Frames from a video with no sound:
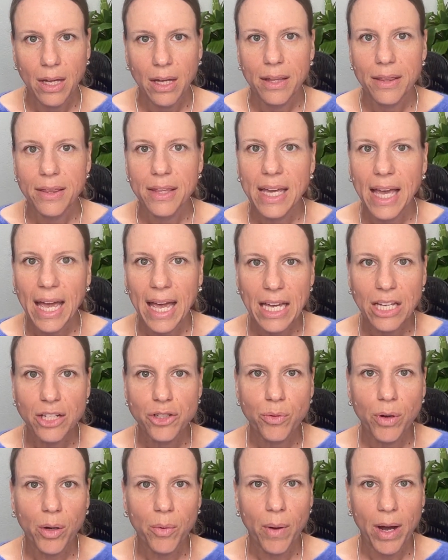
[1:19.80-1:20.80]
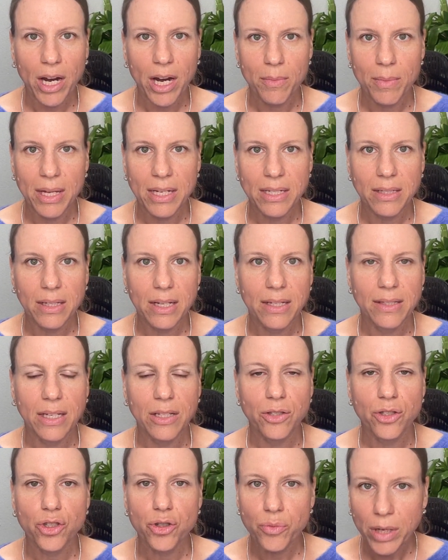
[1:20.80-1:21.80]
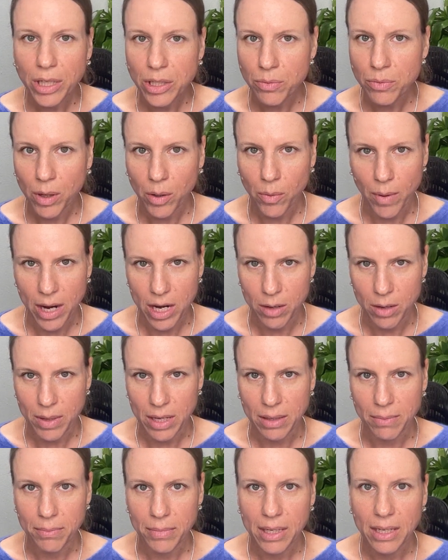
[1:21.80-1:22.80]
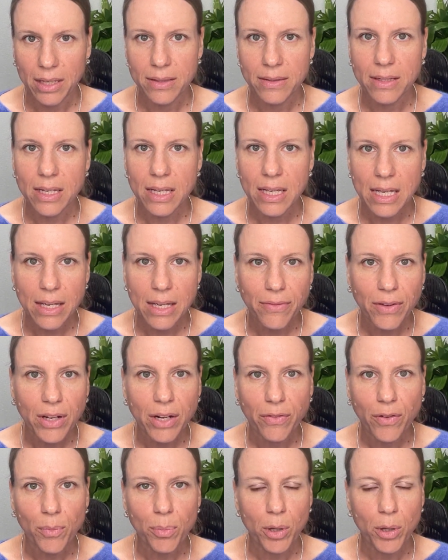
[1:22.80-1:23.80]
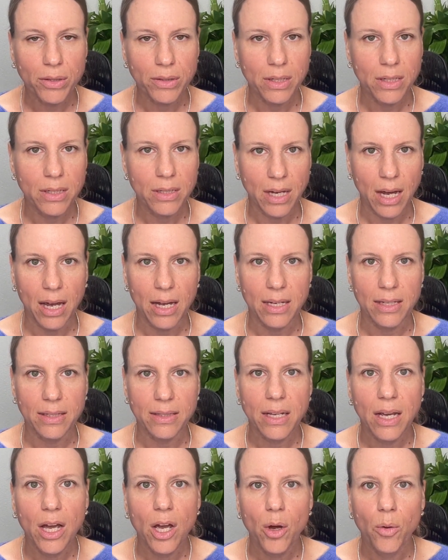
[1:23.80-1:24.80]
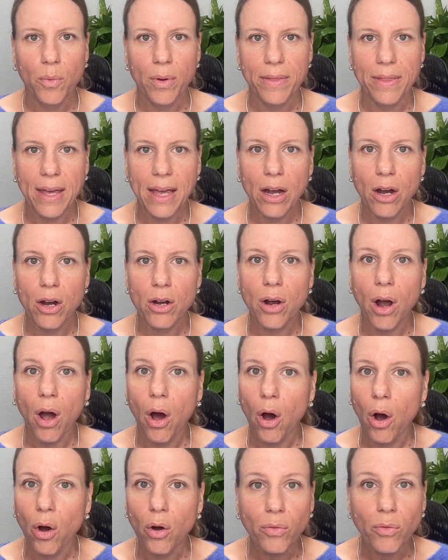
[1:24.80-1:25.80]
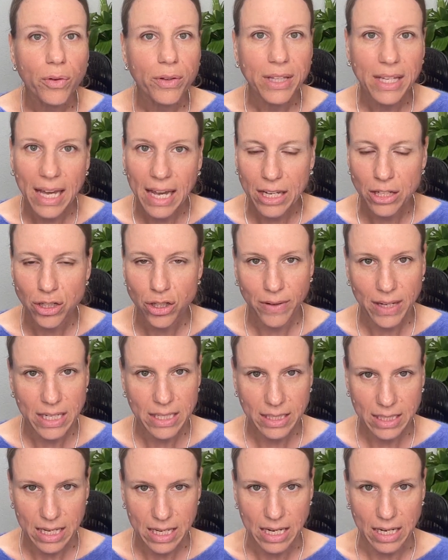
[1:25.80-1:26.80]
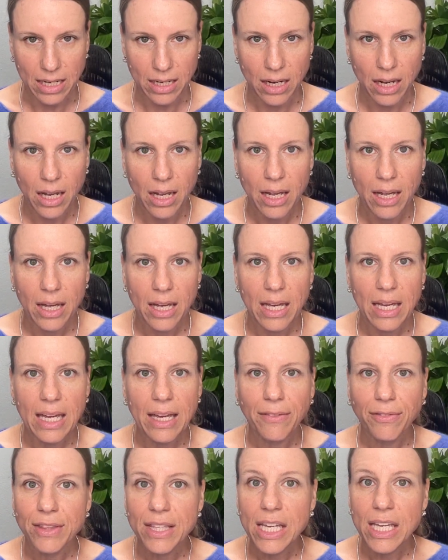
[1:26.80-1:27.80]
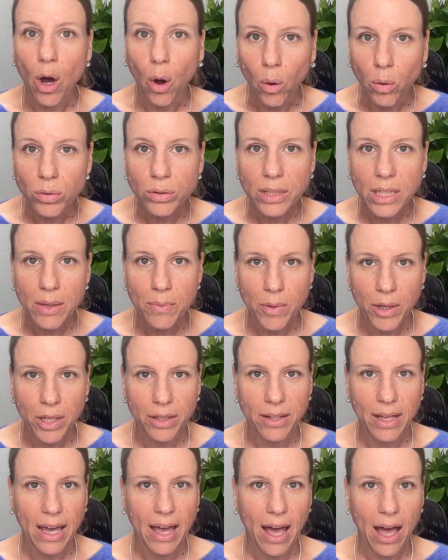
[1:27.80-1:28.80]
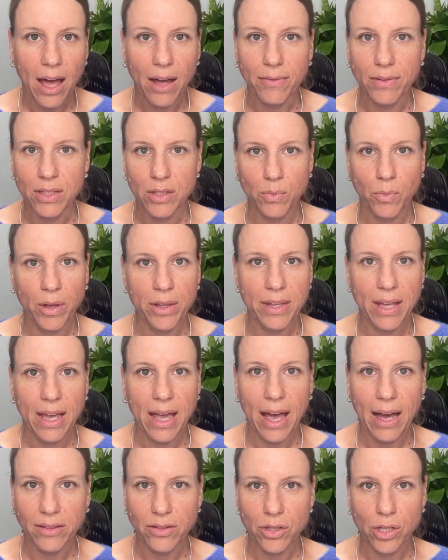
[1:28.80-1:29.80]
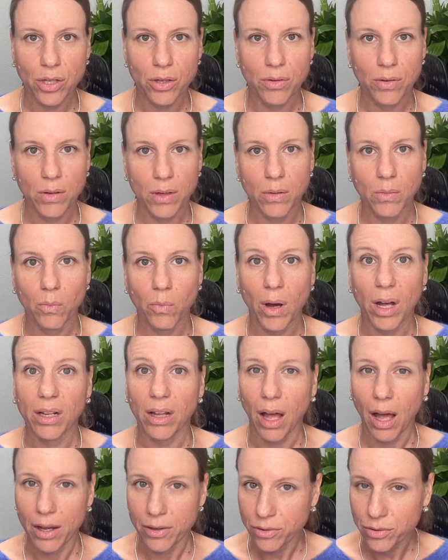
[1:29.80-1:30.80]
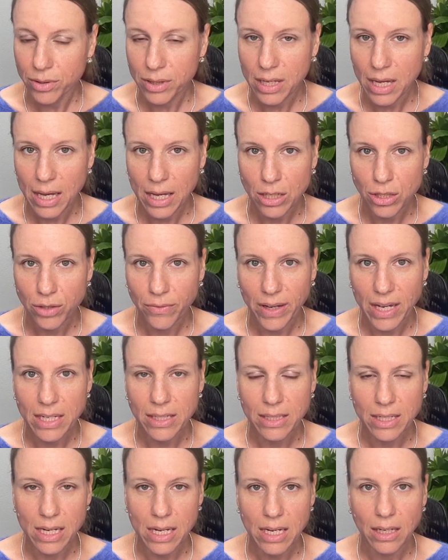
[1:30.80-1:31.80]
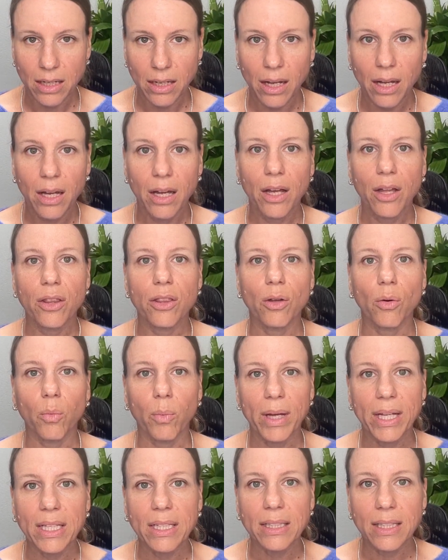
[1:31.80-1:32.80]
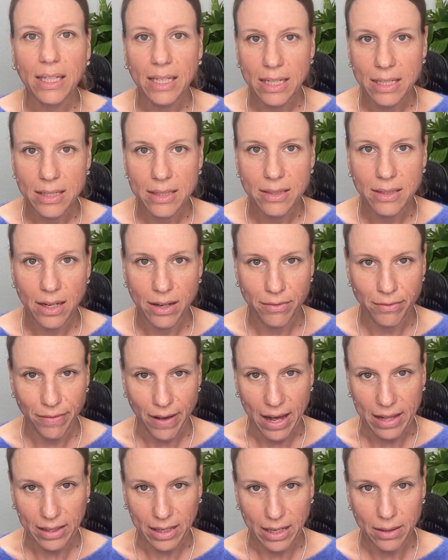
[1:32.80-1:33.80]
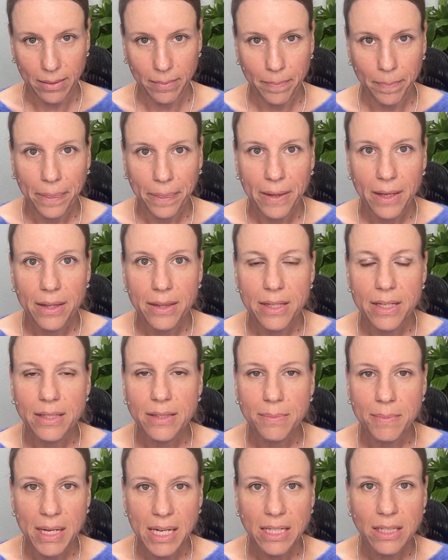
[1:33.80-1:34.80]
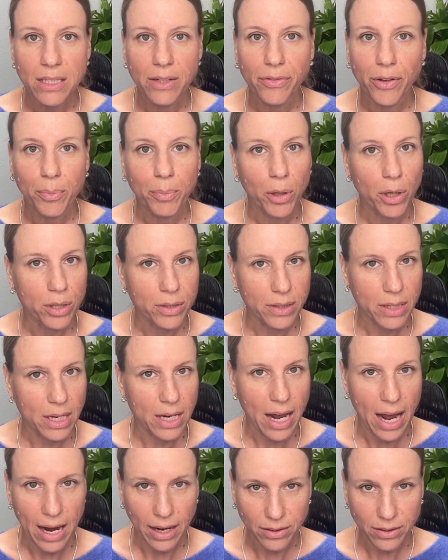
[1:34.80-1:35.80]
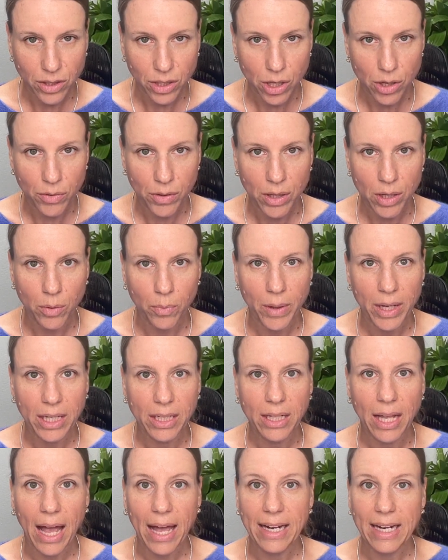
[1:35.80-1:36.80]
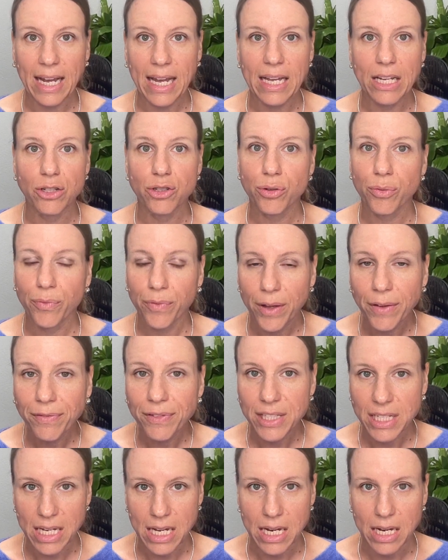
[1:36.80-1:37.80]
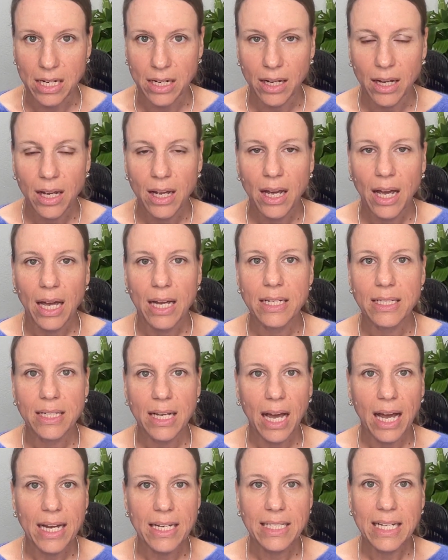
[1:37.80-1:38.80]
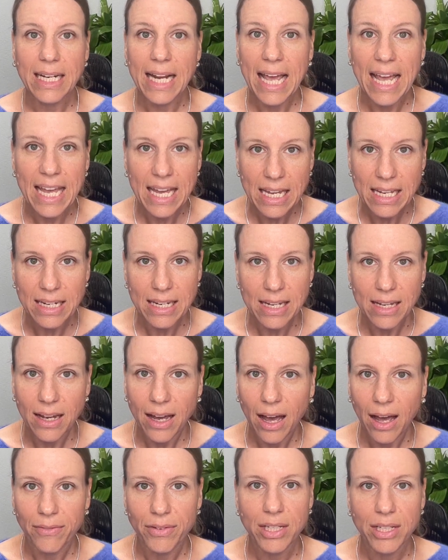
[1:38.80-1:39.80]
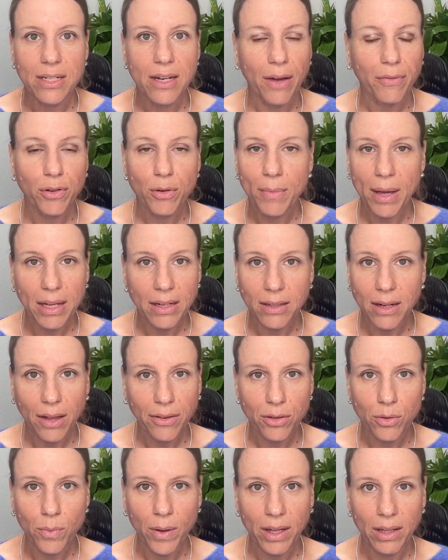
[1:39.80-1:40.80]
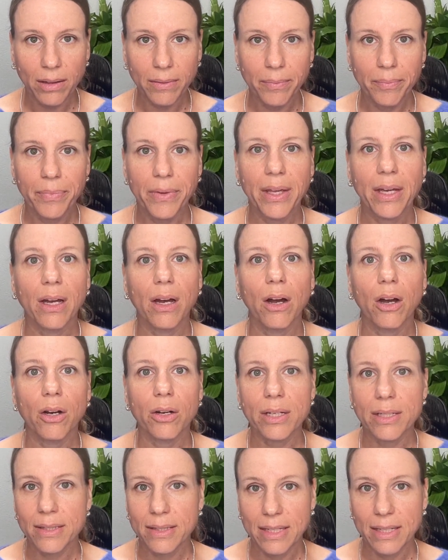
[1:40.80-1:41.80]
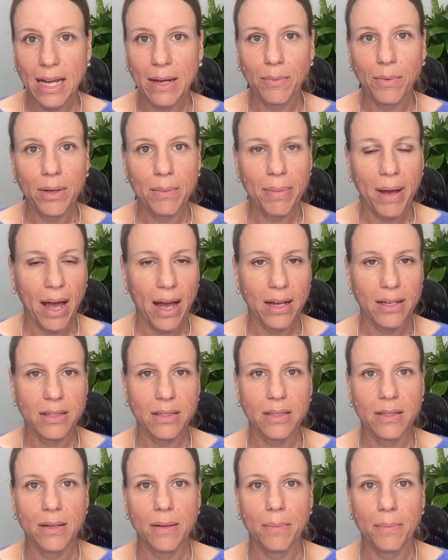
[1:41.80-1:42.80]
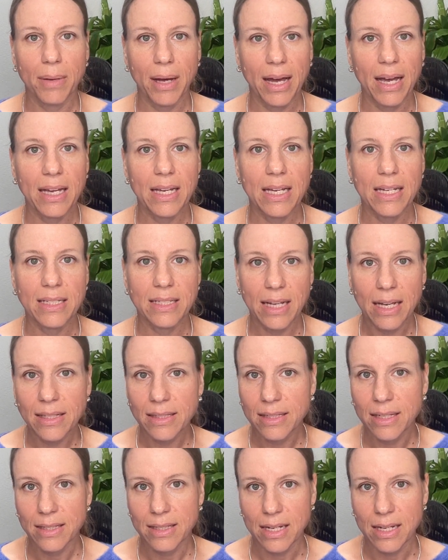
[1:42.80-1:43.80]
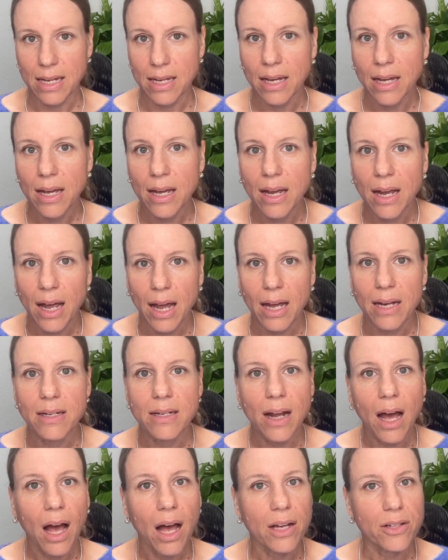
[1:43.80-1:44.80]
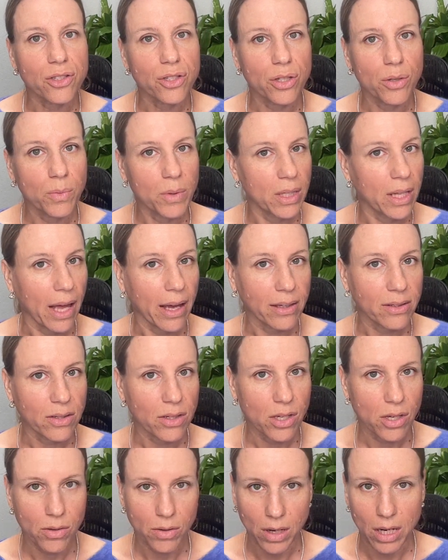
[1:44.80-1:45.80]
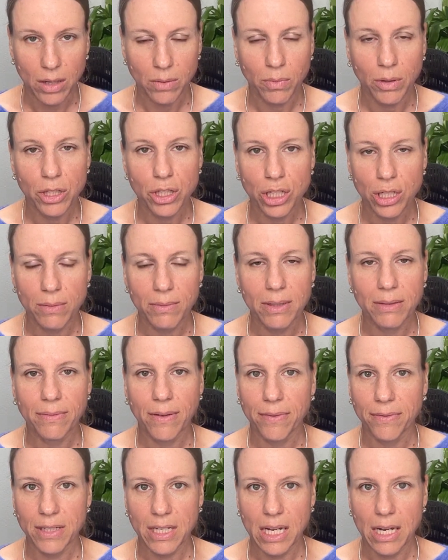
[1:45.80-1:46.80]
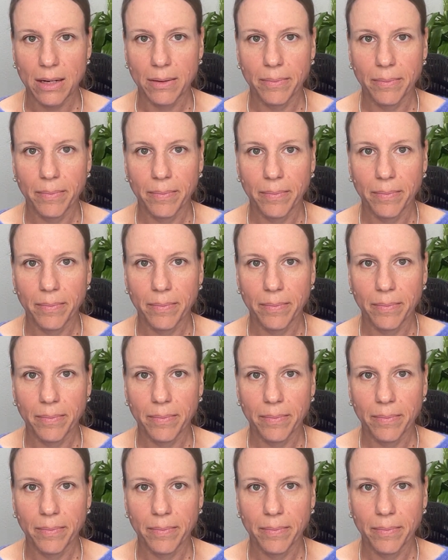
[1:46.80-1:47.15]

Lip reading: The age requirement is a strict requirement because even if a person dies when they are over the age of 18, if the only will they have is one they executed while under the age of 18, the will is invalid. This means if a person executed a will at age 15 and died at 80, having never made another will, her estate would pass by intestacy and not the will executed when she was 15.